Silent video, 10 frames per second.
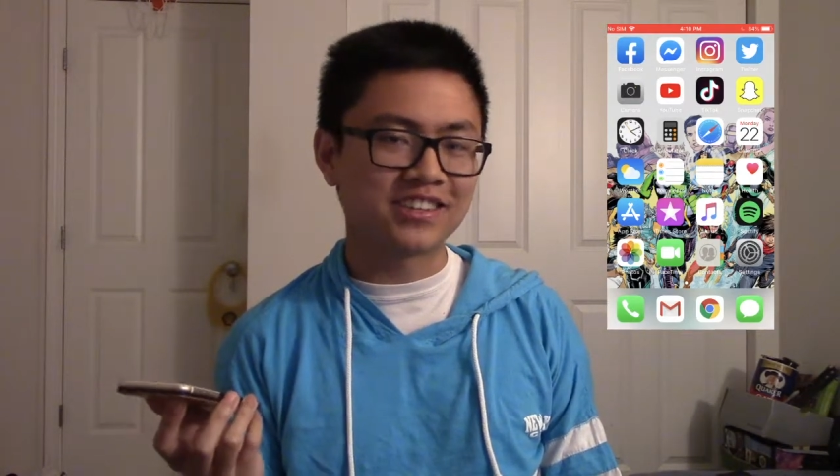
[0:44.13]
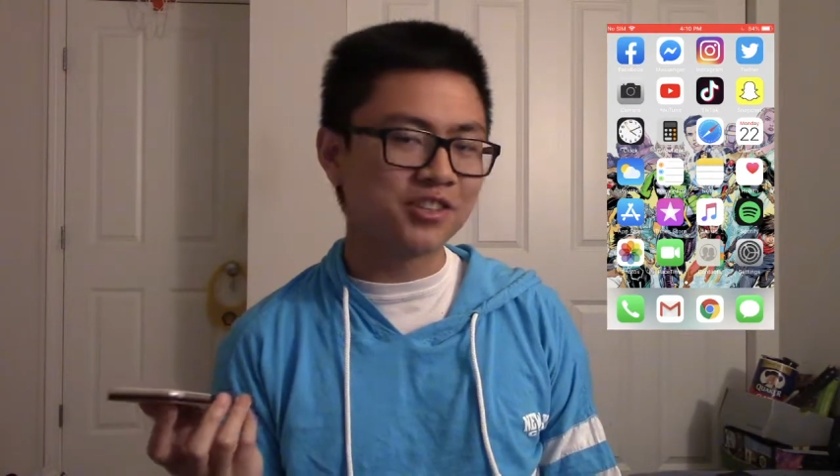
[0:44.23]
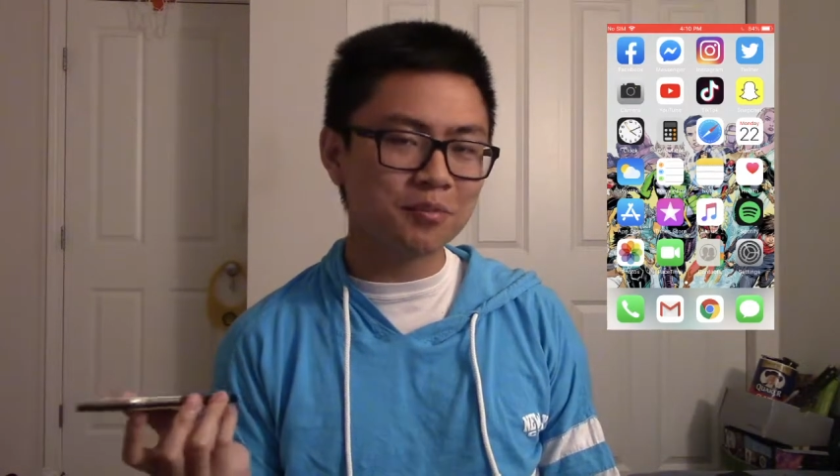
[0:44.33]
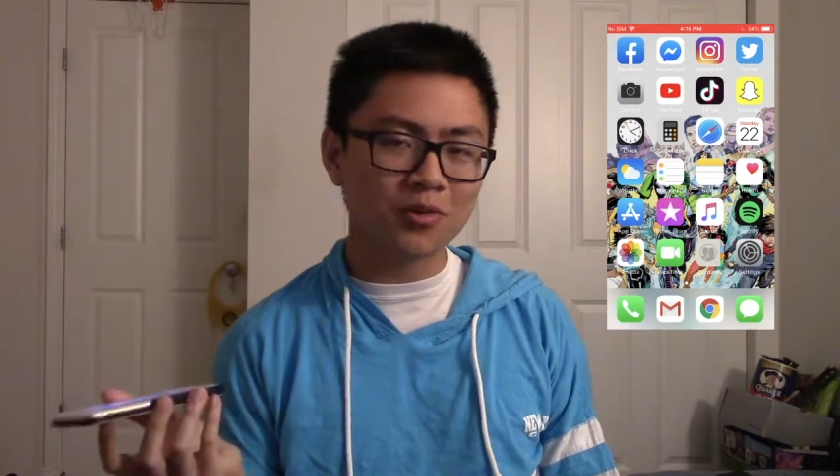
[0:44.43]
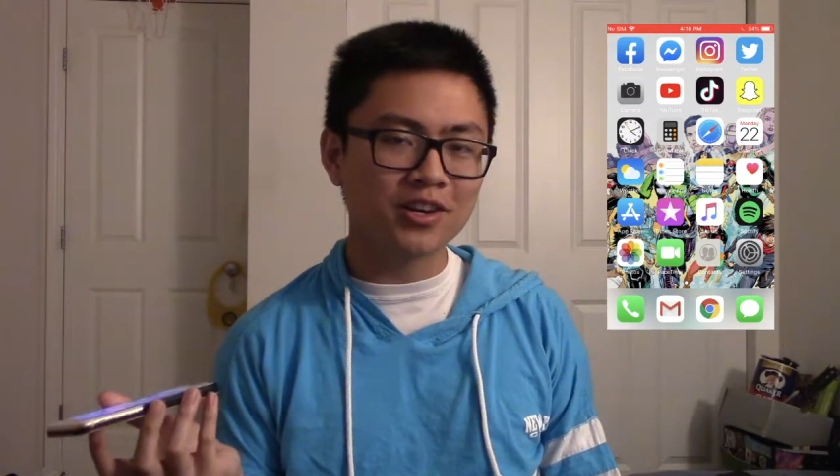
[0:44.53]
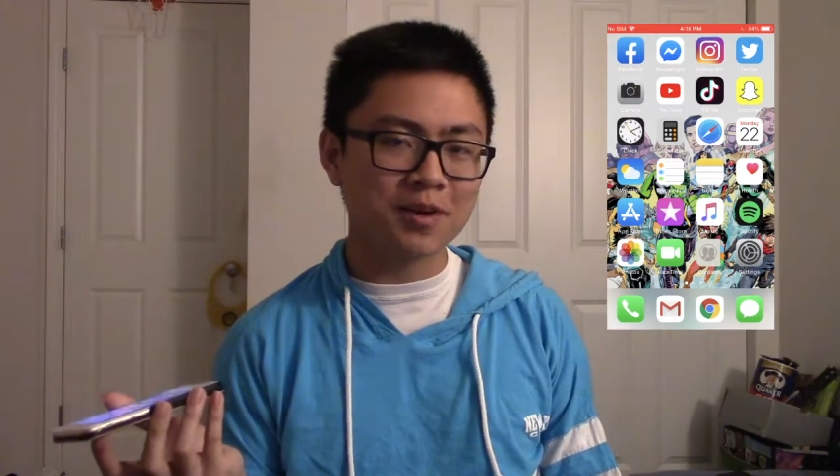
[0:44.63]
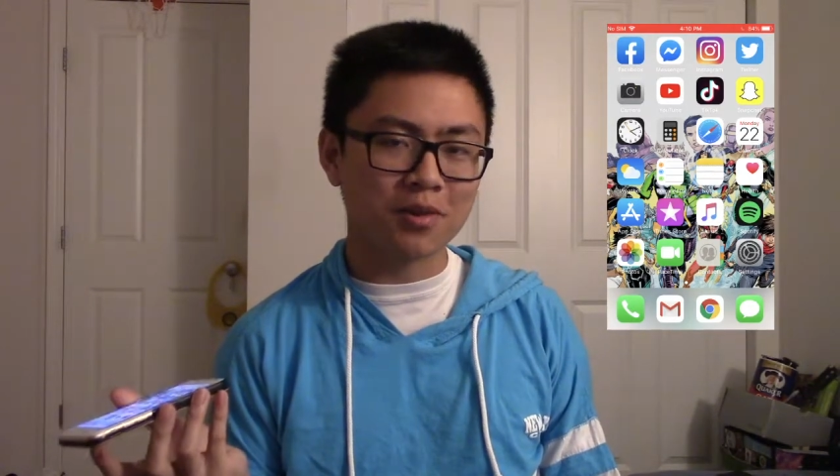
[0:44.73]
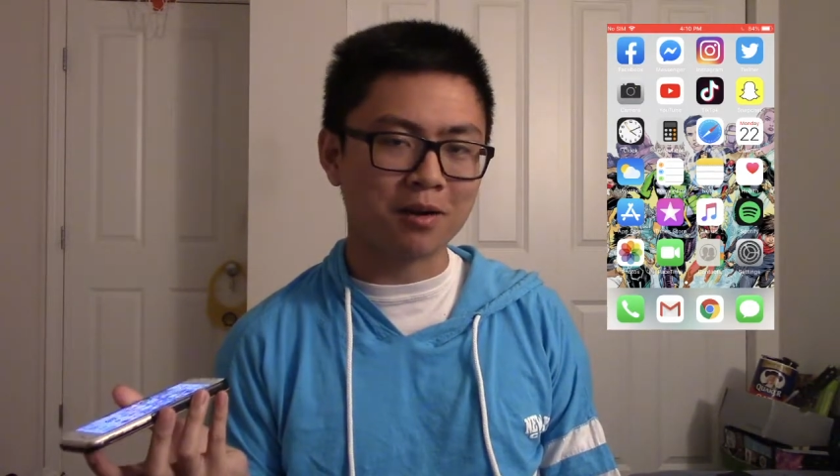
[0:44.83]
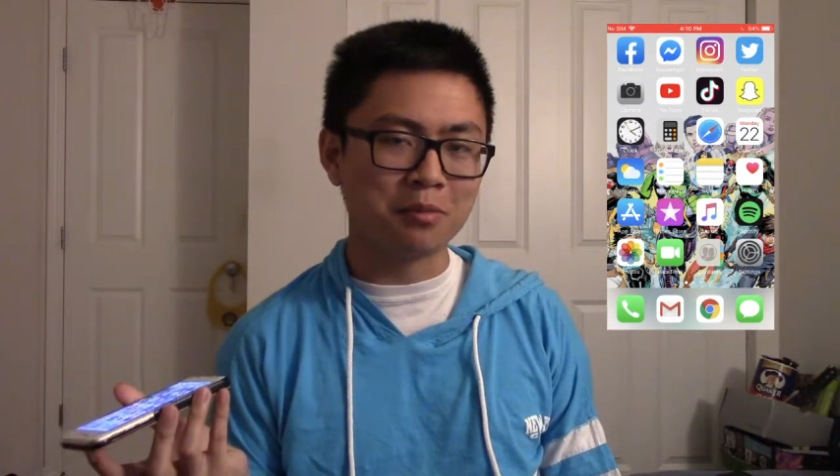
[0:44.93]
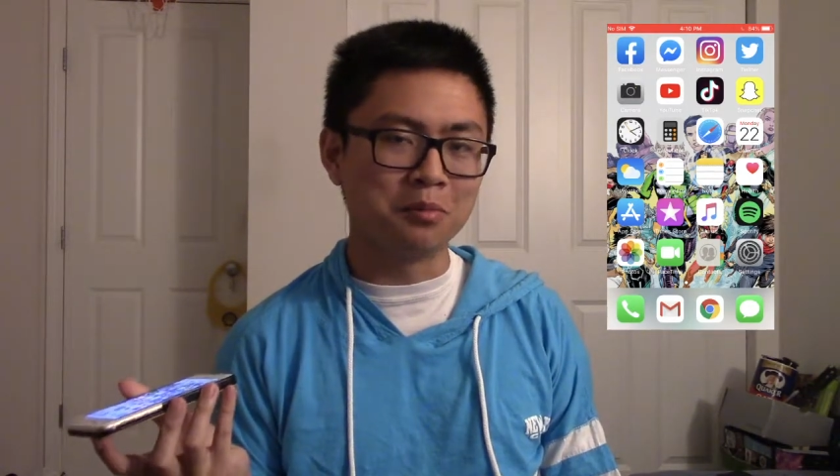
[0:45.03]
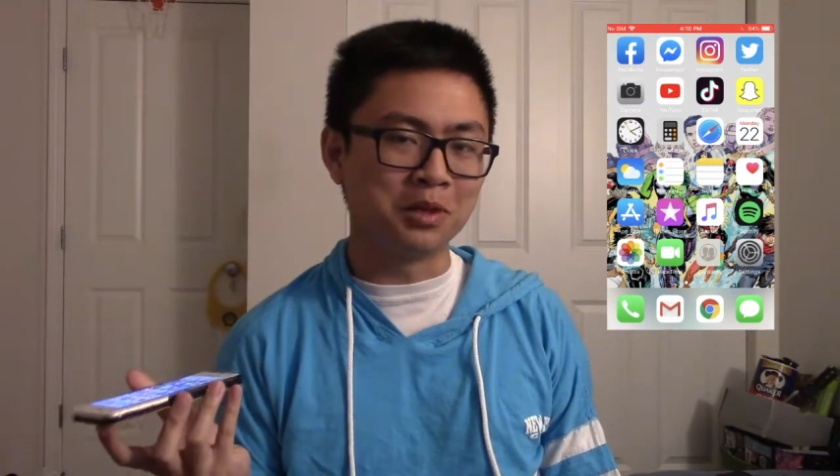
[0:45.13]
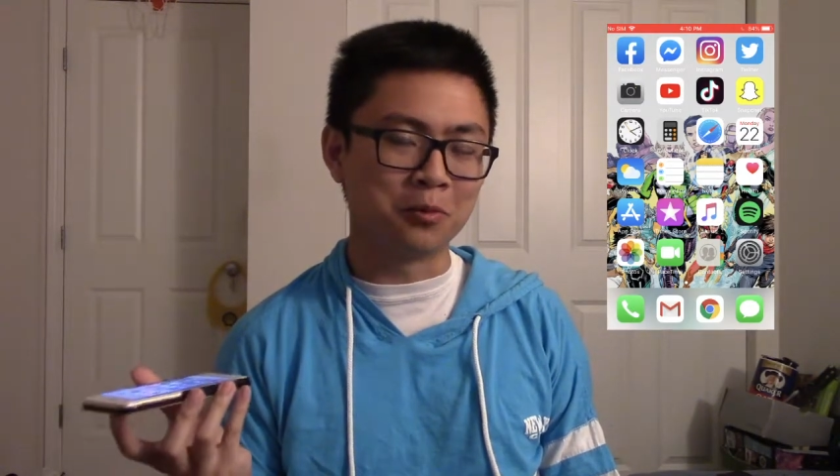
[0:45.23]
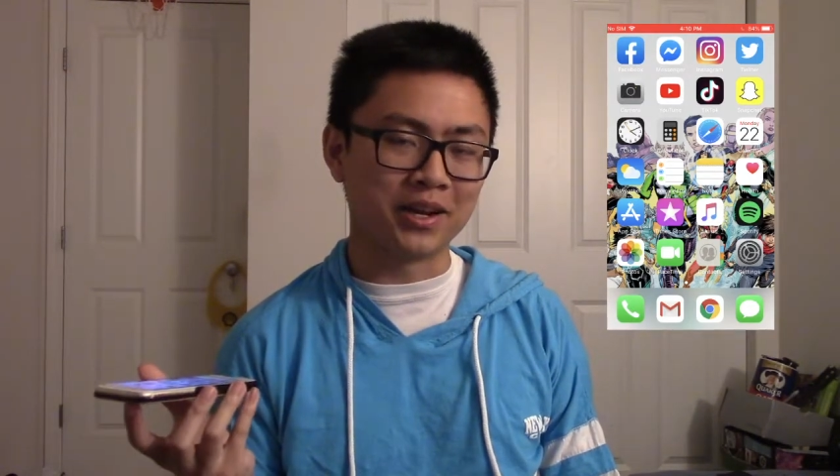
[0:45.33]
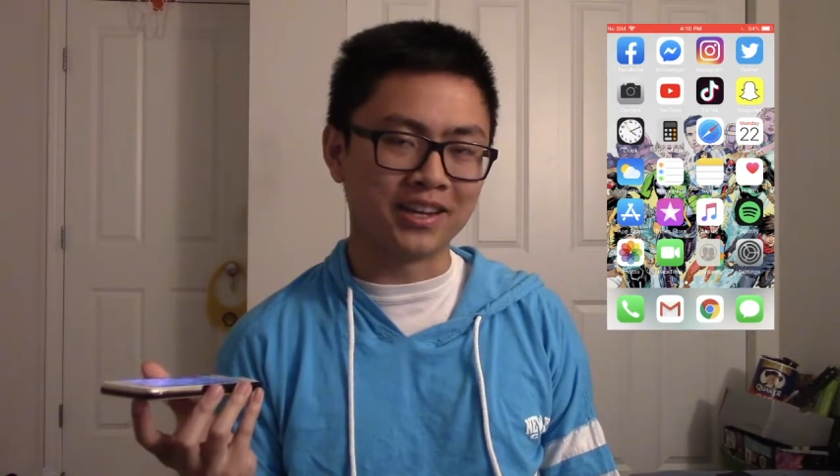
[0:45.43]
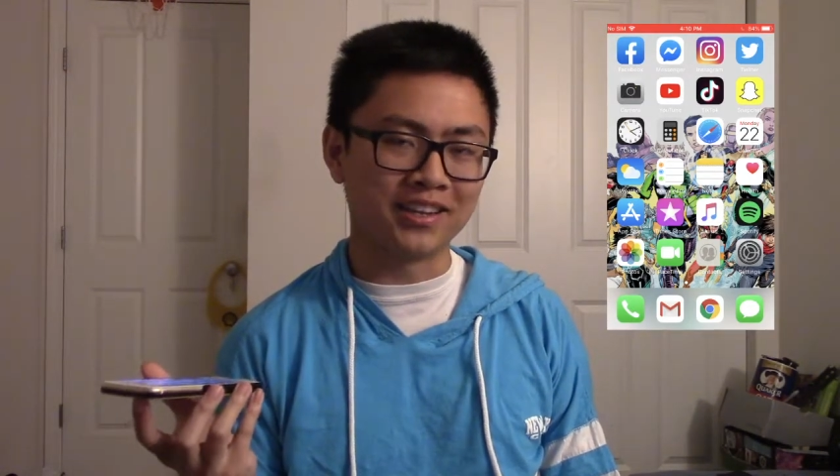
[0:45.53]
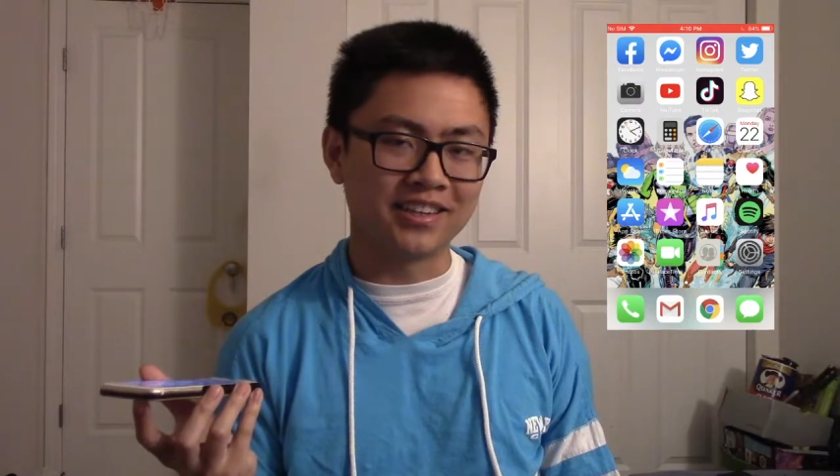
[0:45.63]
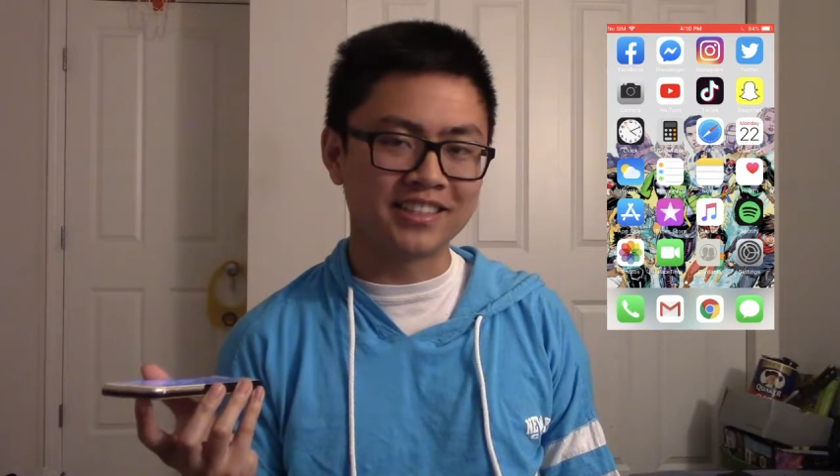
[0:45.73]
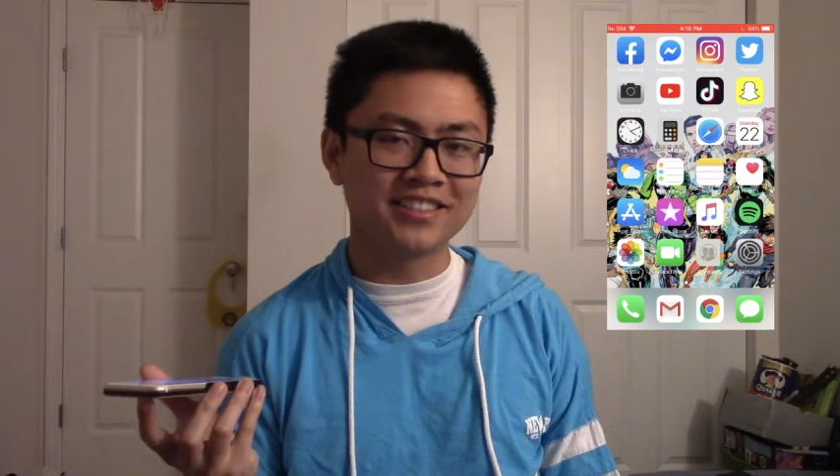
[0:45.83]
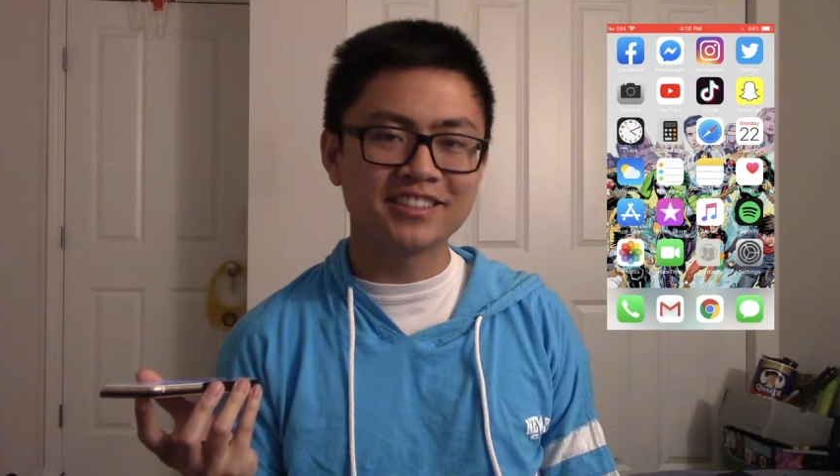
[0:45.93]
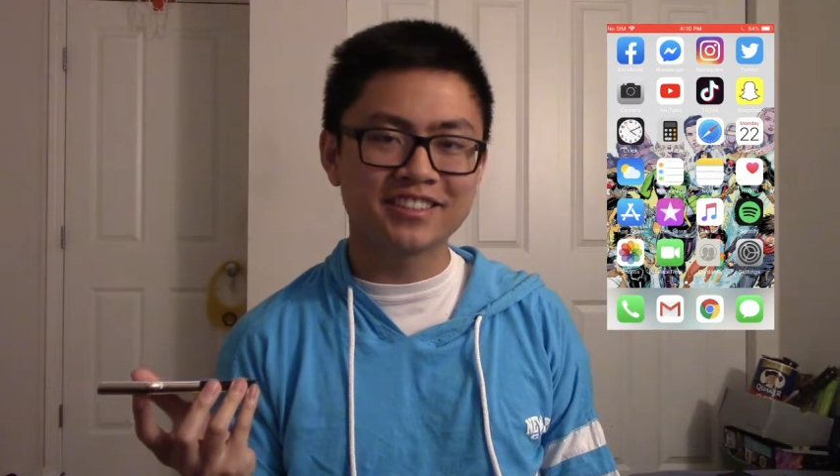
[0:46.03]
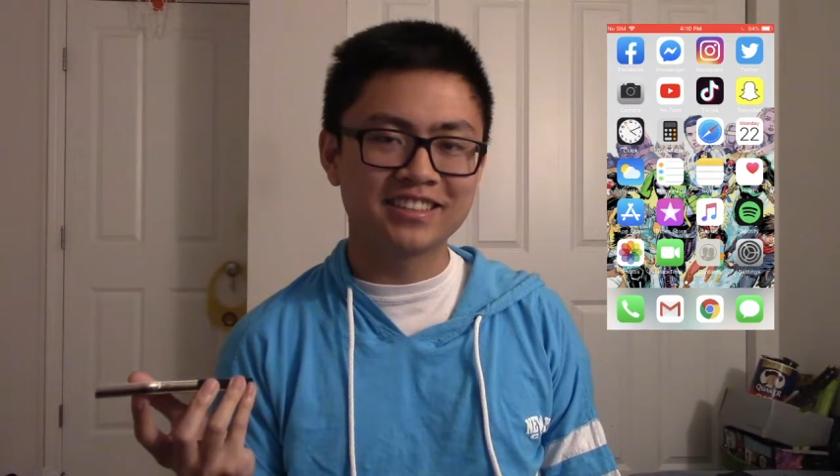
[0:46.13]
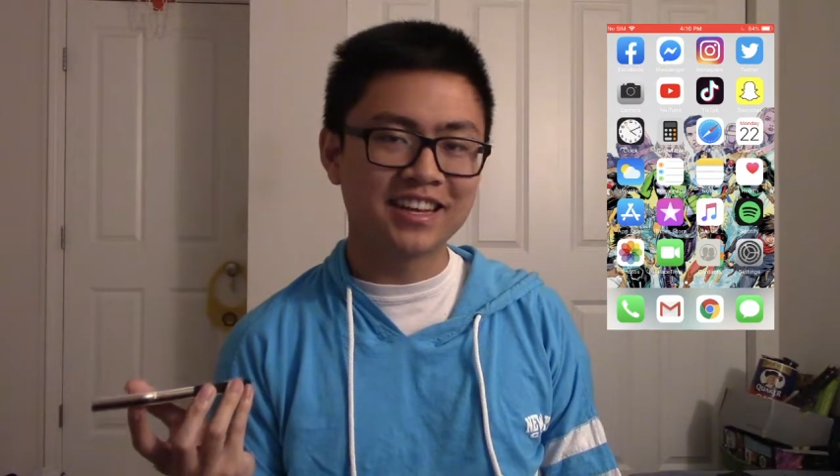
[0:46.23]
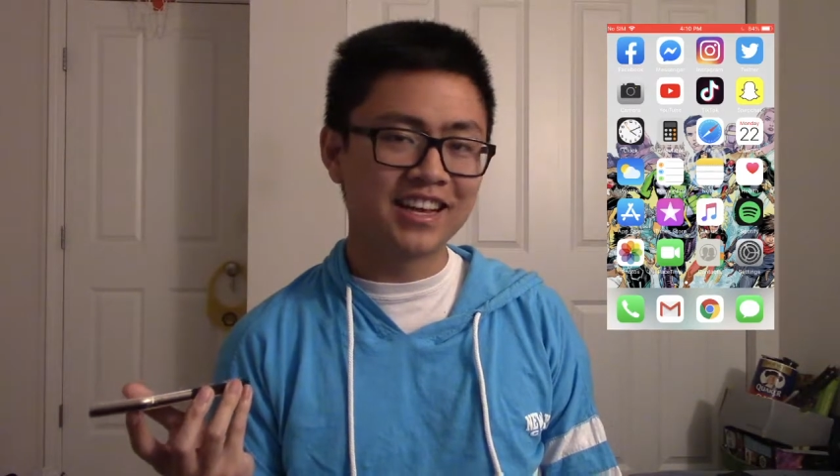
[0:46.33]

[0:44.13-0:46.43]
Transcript: At some point I probably will. It's just